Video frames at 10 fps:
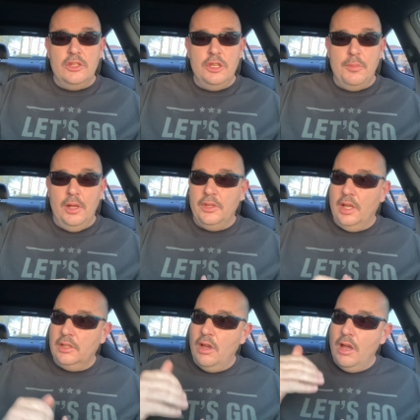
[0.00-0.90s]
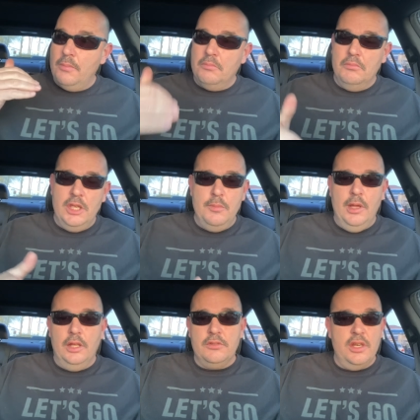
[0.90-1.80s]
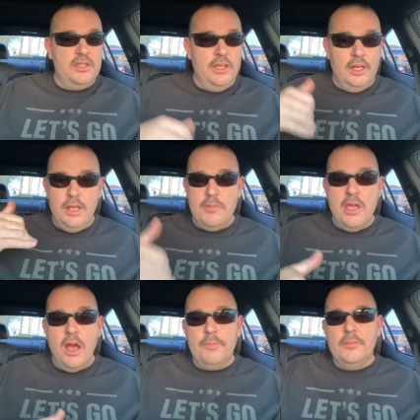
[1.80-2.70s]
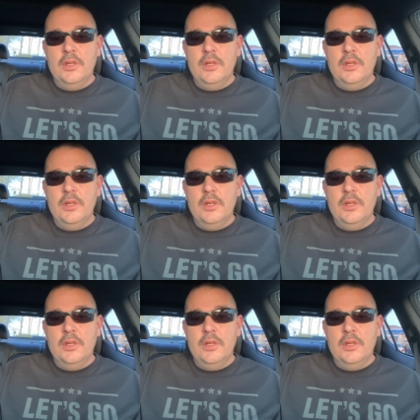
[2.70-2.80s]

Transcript: gmail.com email address and hit me up.